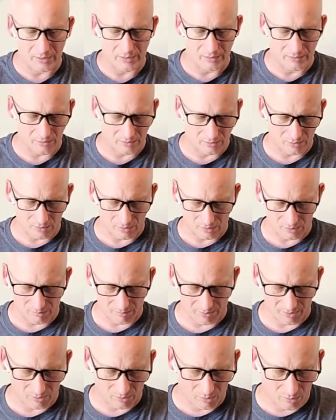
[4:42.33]
there's not gonna
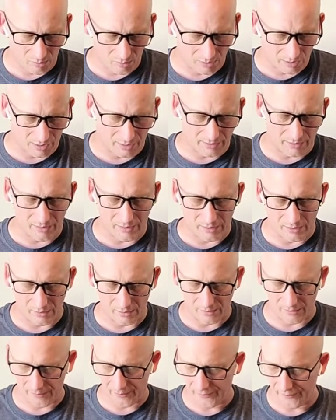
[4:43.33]
be a whole lot in
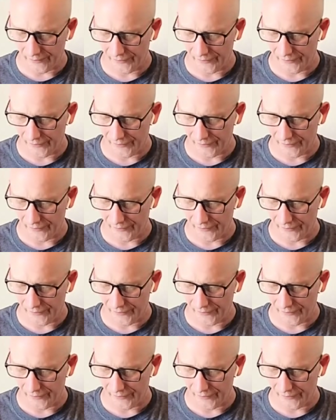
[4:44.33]
here,